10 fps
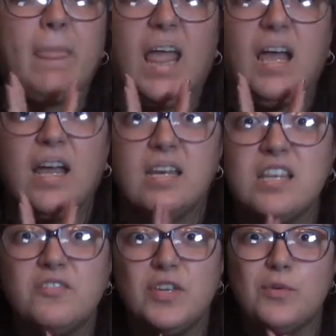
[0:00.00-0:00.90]
Any
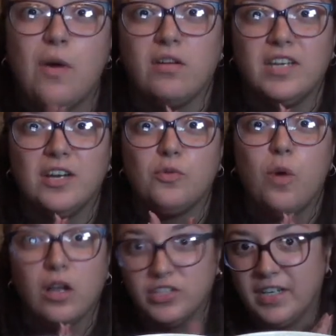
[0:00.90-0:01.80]
of you on here
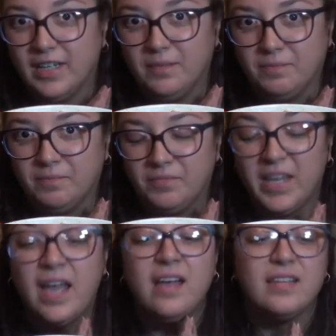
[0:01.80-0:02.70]
watching
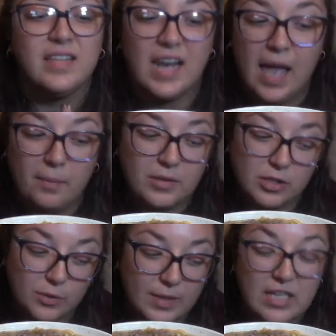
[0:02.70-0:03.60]
that happen
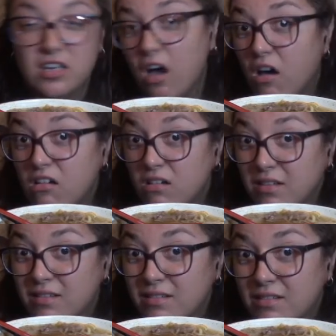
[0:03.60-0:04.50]
to be young,
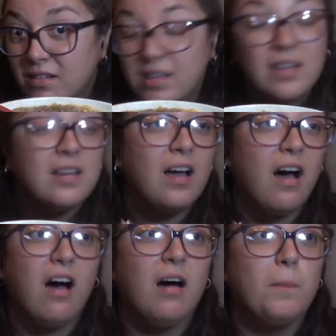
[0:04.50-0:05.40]

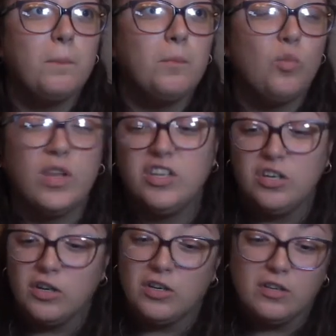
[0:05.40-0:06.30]
whether
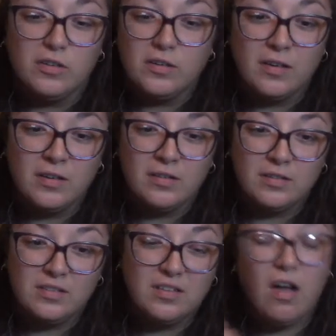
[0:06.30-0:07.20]
you're
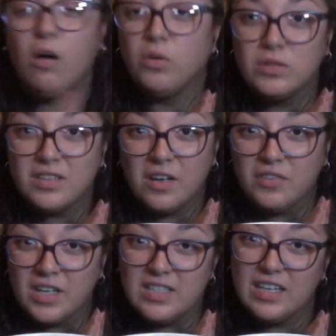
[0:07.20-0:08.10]
not old enough
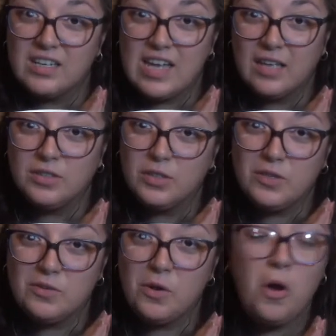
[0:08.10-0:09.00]
yet to get a
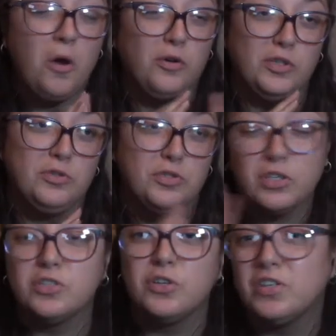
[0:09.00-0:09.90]
tattoo, or you
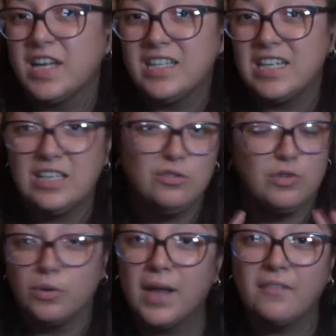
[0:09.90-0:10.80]
just turned 18, you
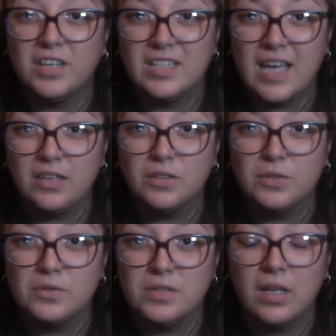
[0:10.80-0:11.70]
don't have any tattoos.